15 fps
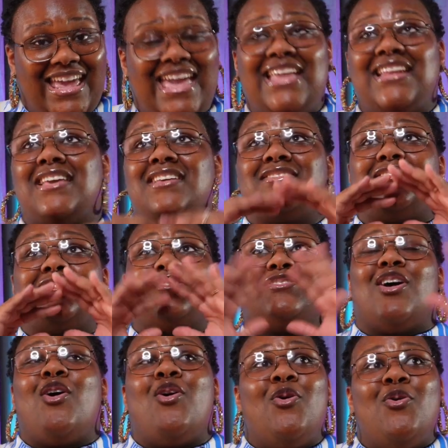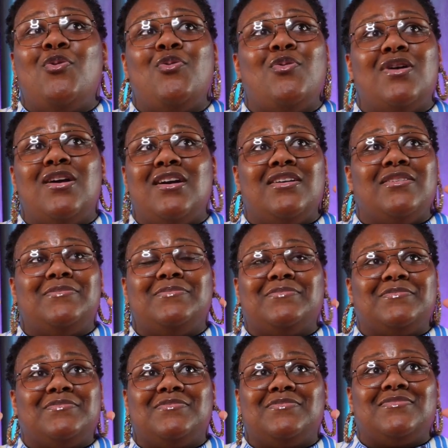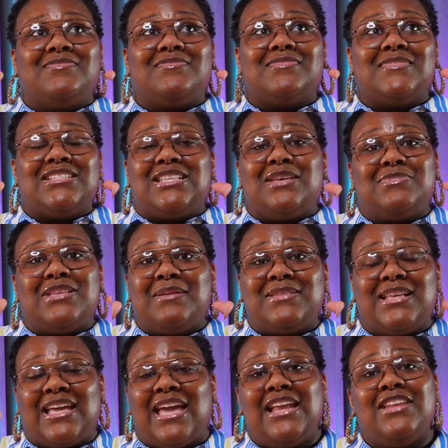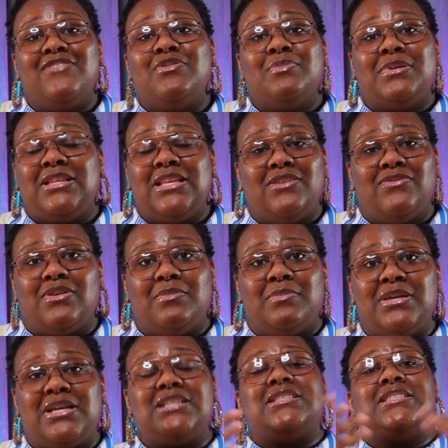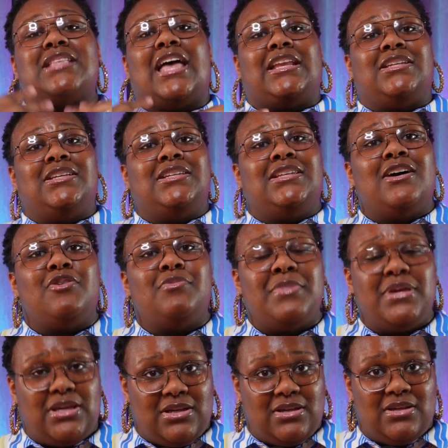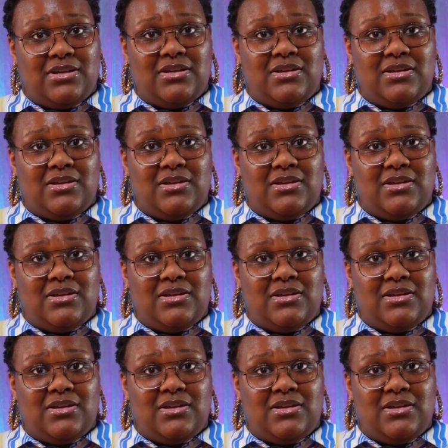it is so sometimes I can't even believe it because it's like little old me.